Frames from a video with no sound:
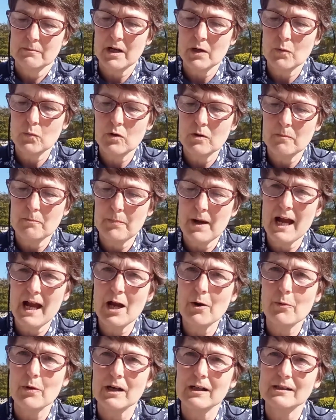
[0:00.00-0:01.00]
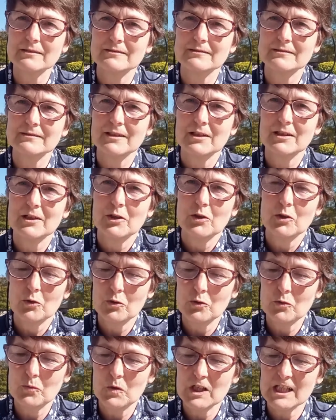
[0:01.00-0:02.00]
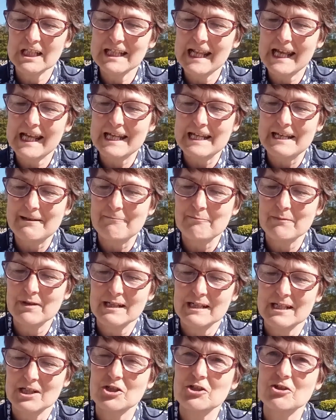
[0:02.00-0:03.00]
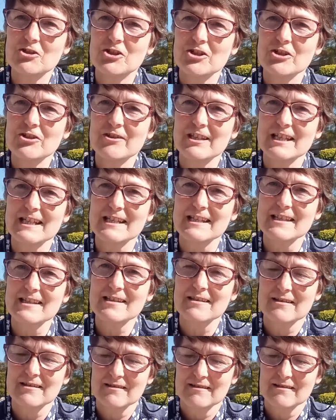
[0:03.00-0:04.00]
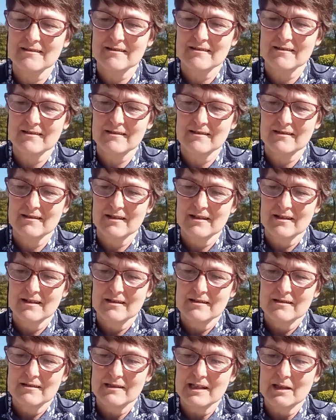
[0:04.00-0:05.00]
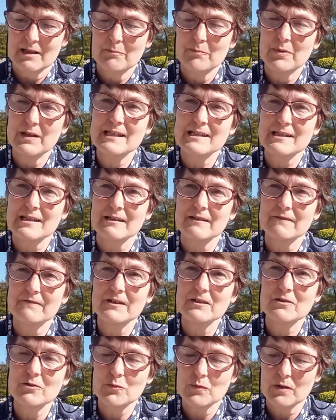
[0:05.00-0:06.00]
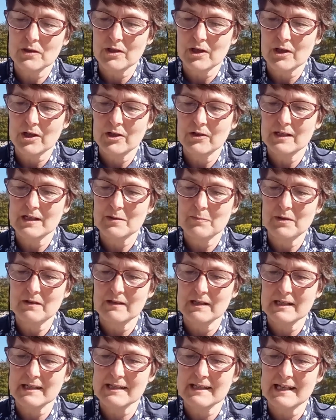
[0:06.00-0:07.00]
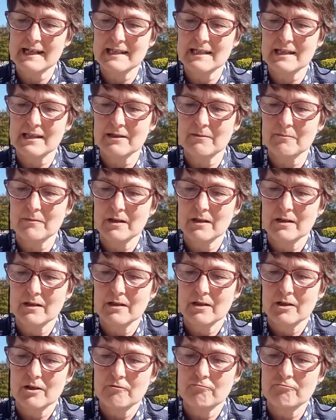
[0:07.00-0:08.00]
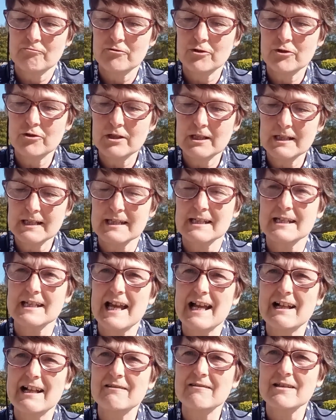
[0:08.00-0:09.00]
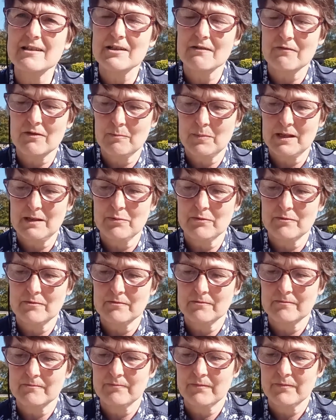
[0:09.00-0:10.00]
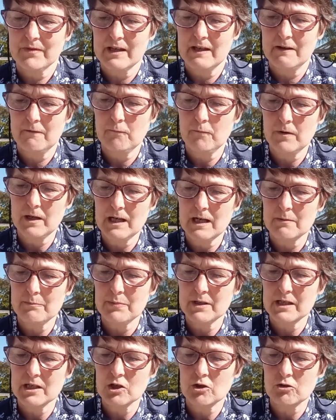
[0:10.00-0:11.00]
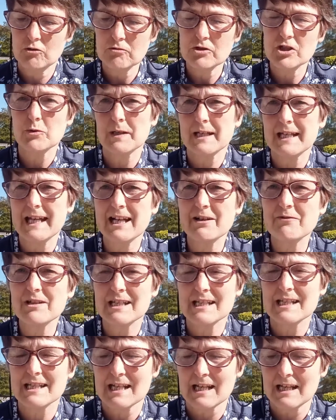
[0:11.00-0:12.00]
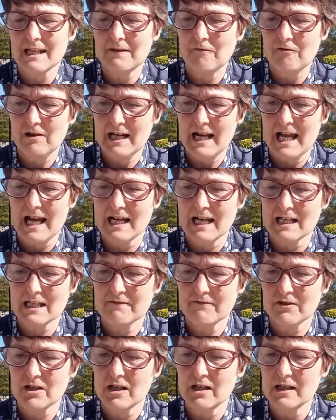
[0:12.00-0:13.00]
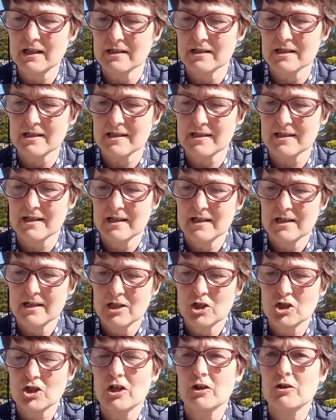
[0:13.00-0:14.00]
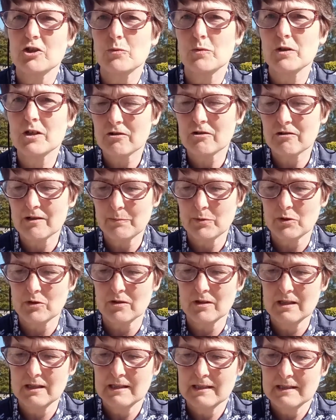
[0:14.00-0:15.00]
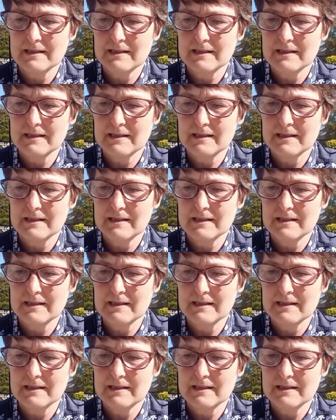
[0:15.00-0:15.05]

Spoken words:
By what power or what name did you do this? Then Peter, filled with the Holy Spirit, said to them, Rulers and elders of the people, if we are being called to account today for an act of kindness shown to a cripple